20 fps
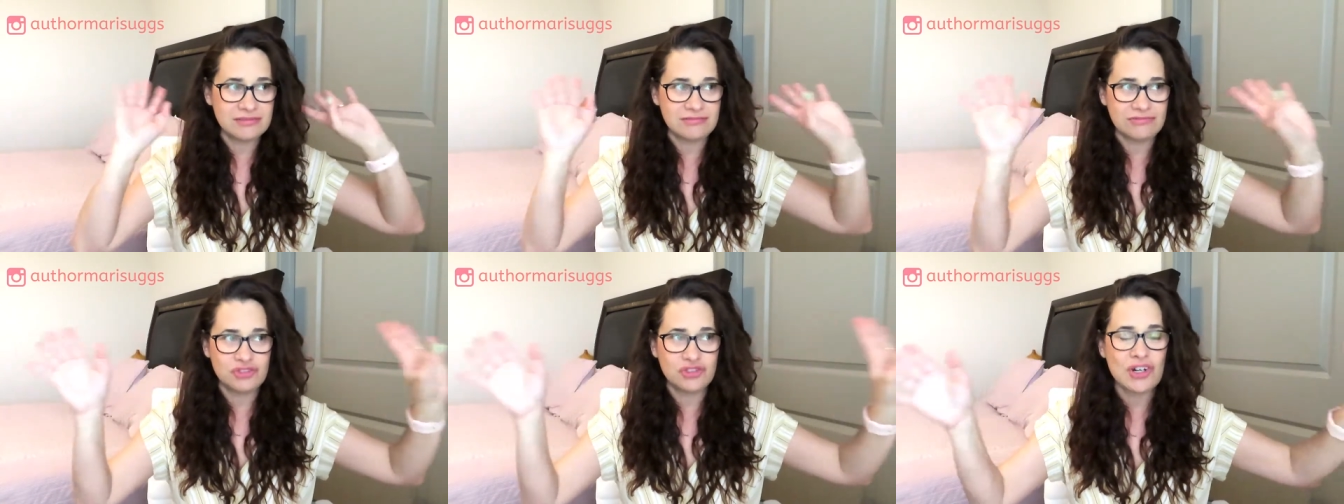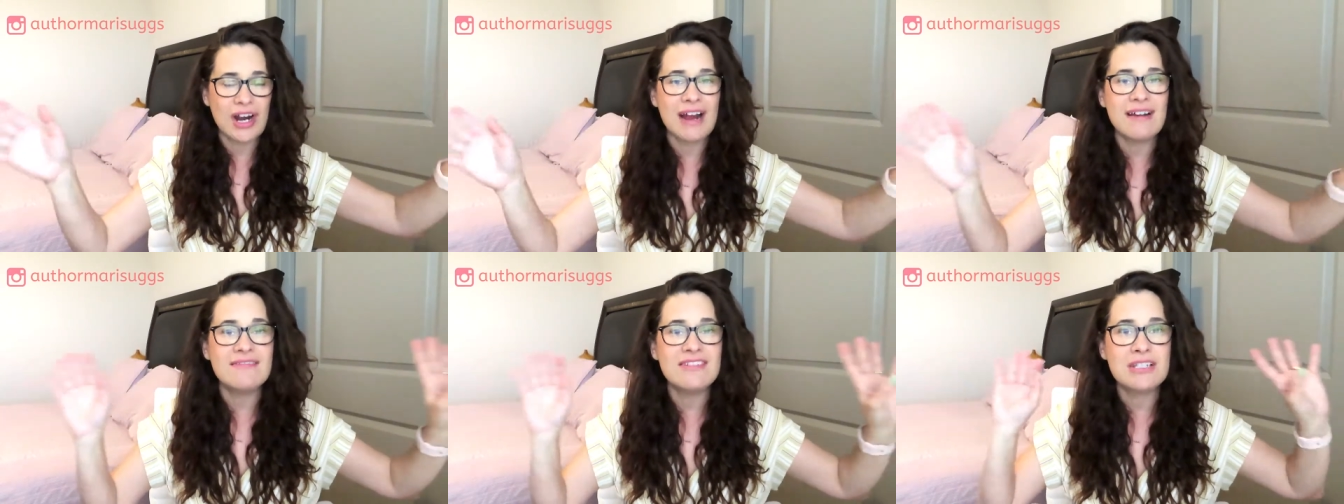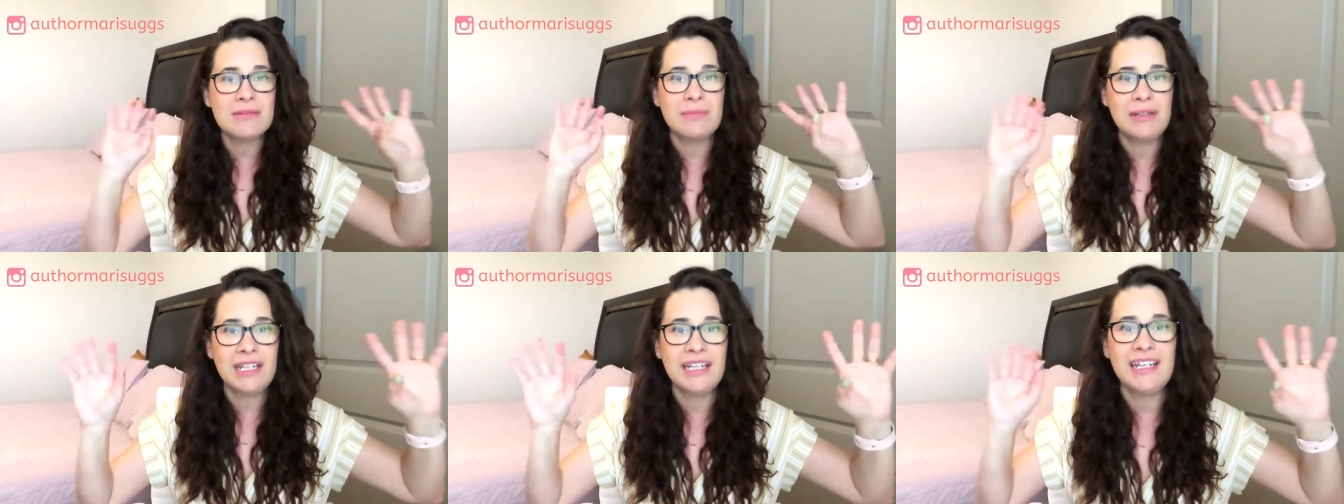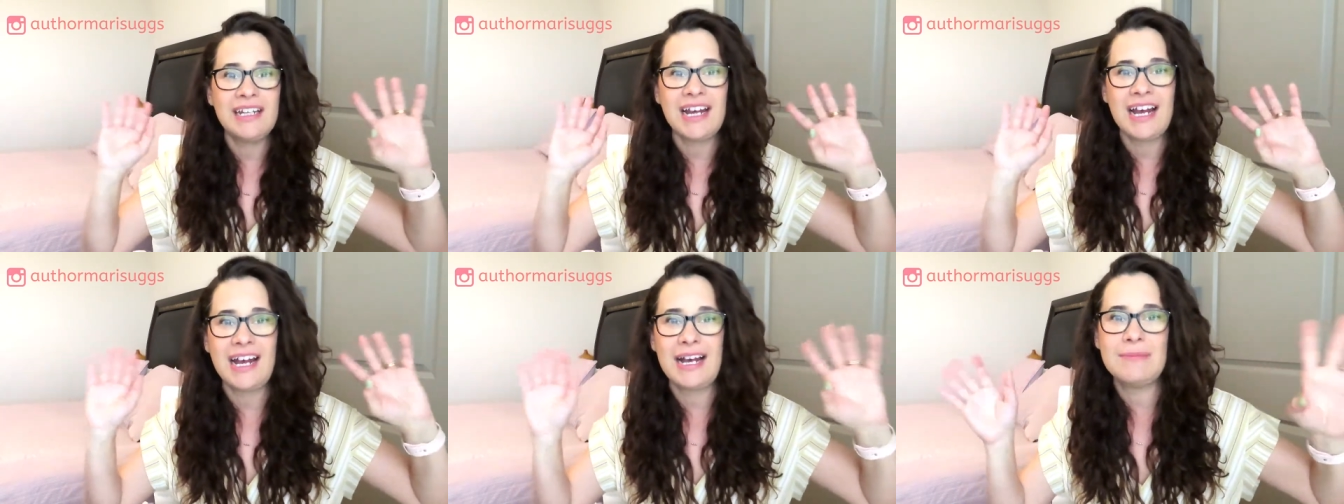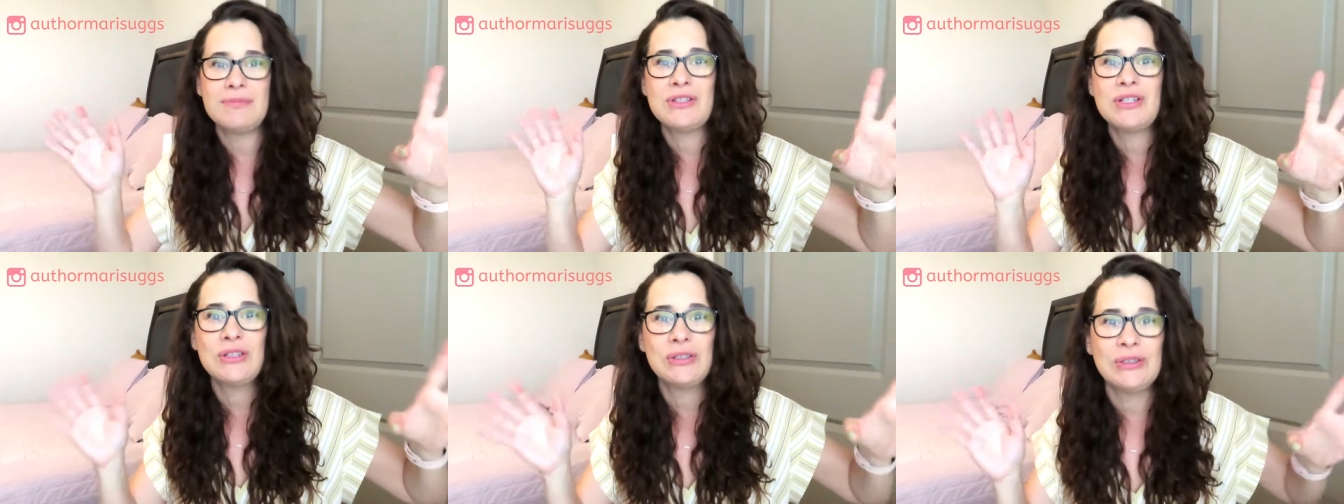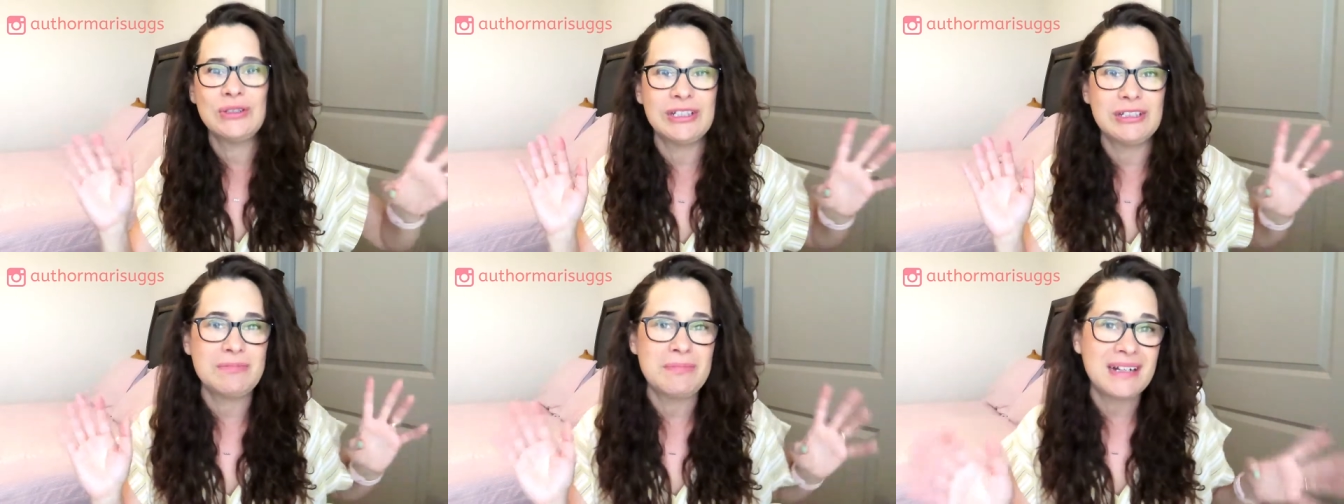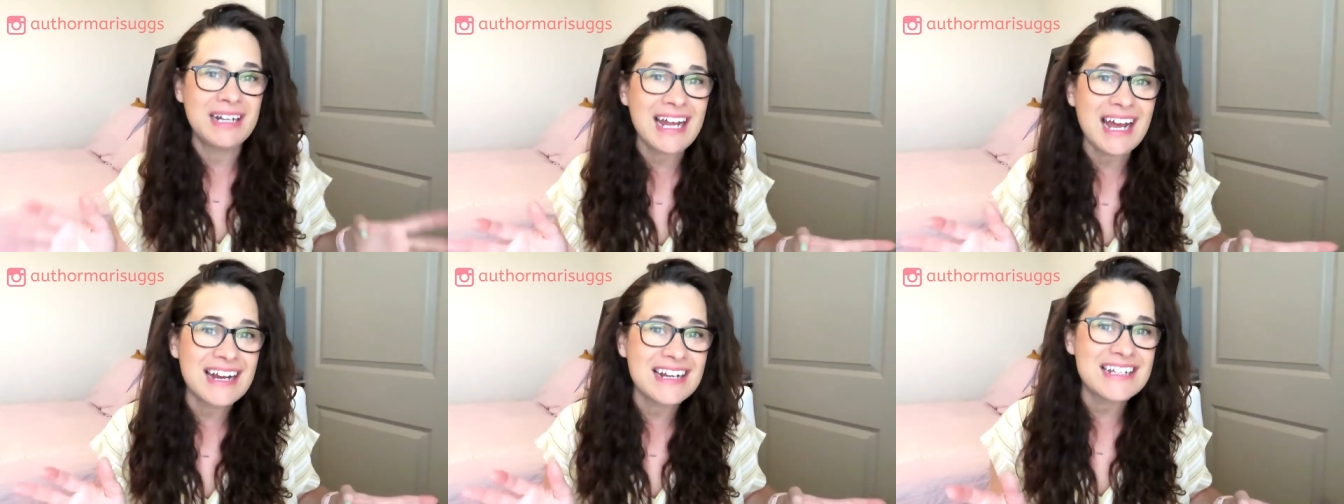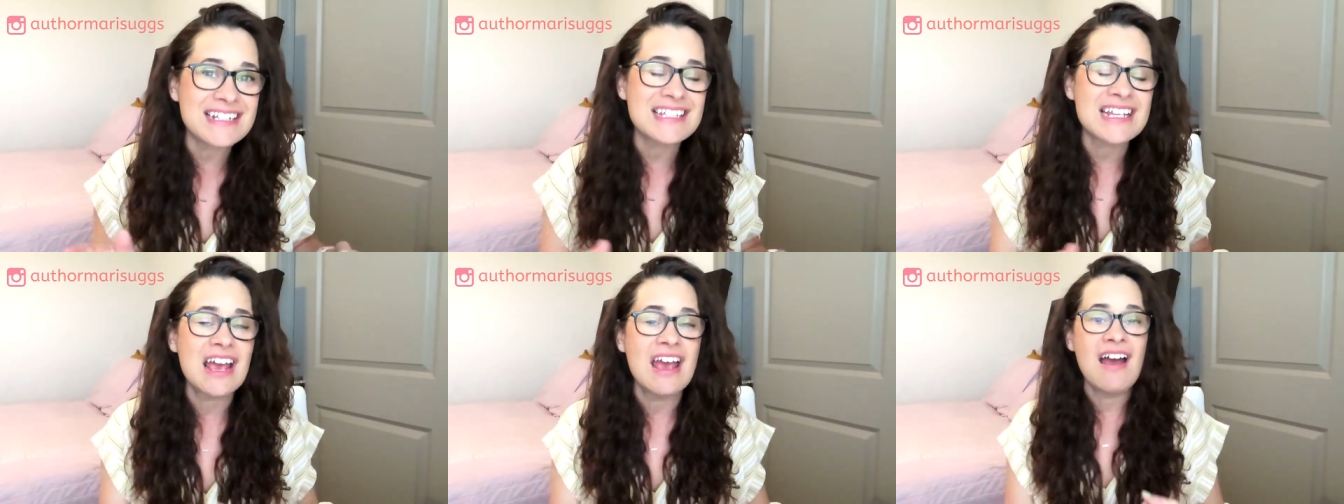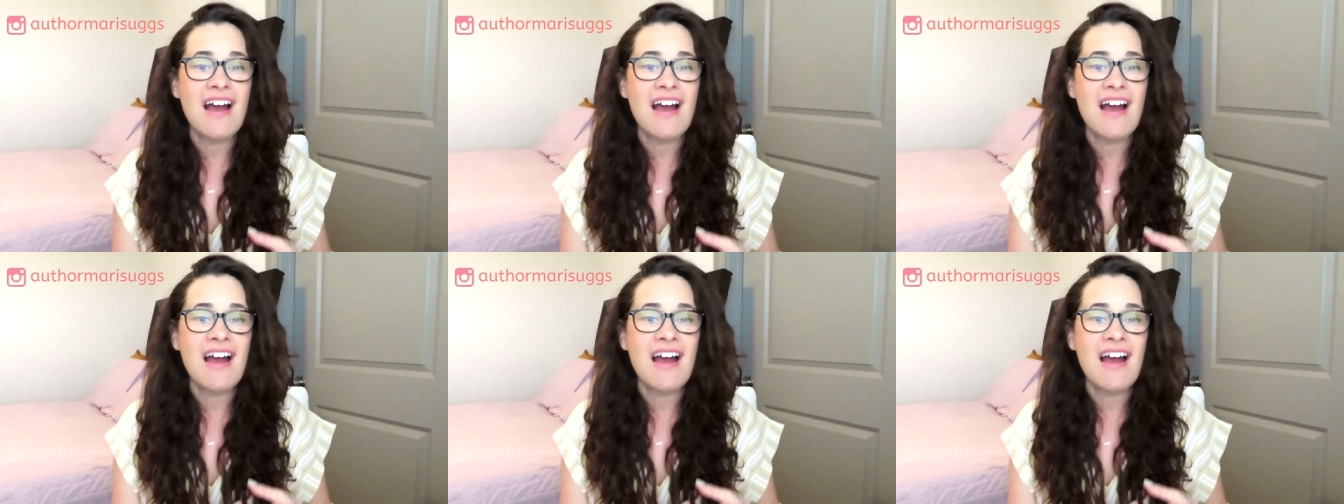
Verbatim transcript: drives me absolutely bananas.